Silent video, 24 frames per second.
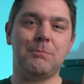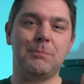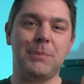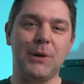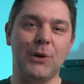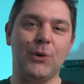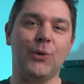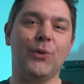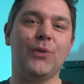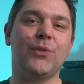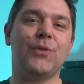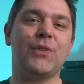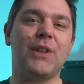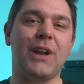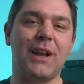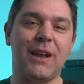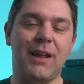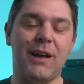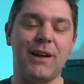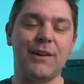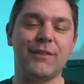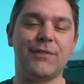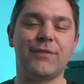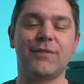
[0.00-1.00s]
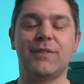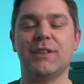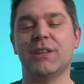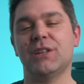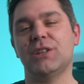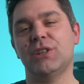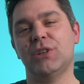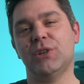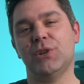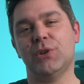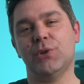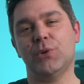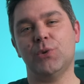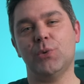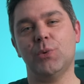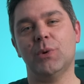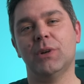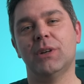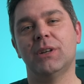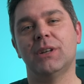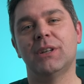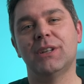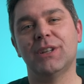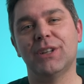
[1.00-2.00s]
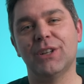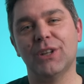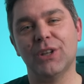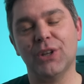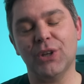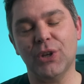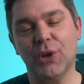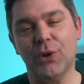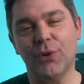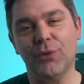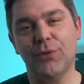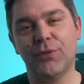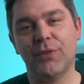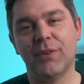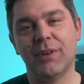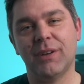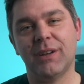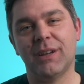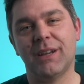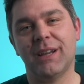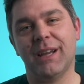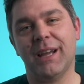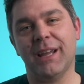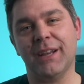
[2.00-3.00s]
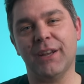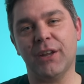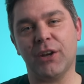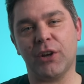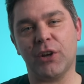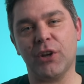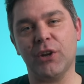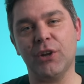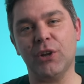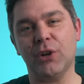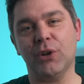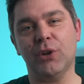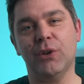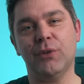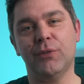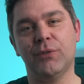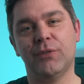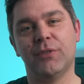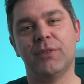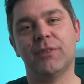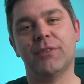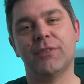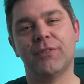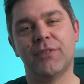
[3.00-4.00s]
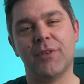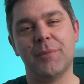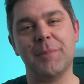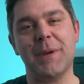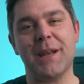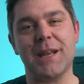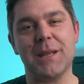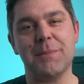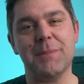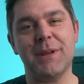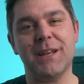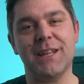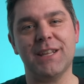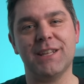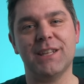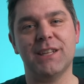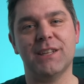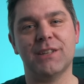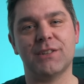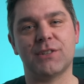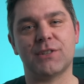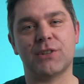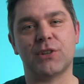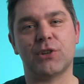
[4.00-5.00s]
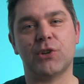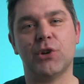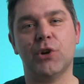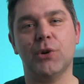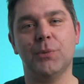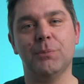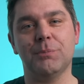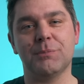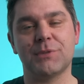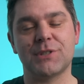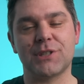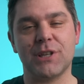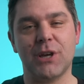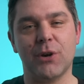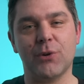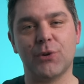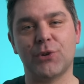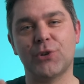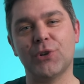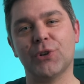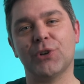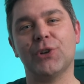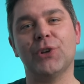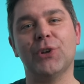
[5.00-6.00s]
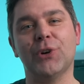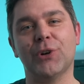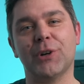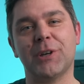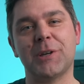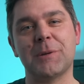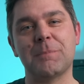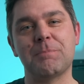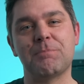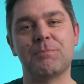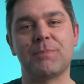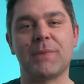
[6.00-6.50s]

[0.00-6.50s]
build the life that you love and are going to love for many, many years to come. So good luck.